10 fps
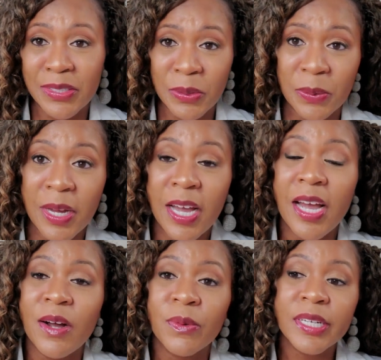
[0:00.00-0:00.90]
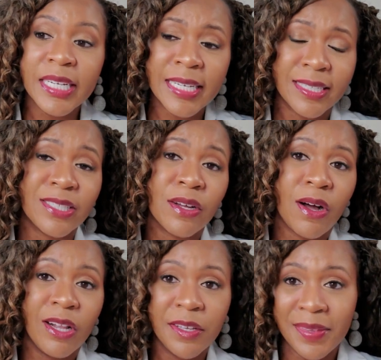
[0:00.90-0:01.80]
So we're going to get into
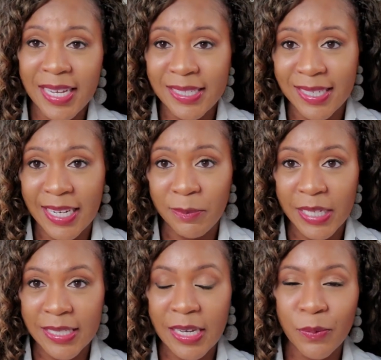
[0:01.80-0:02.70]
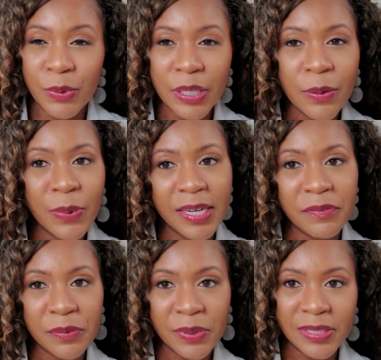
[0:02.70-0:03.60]
all of that today because I really want
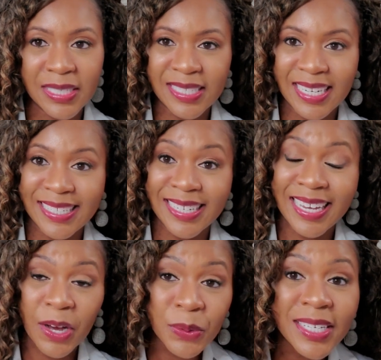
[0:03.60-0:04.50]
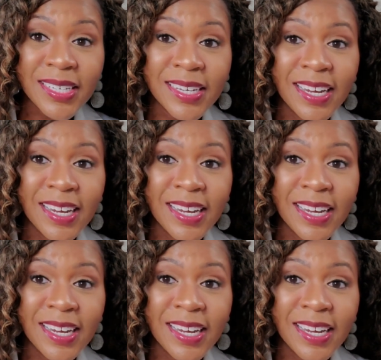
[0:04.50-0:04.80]
everyone to stay healthy,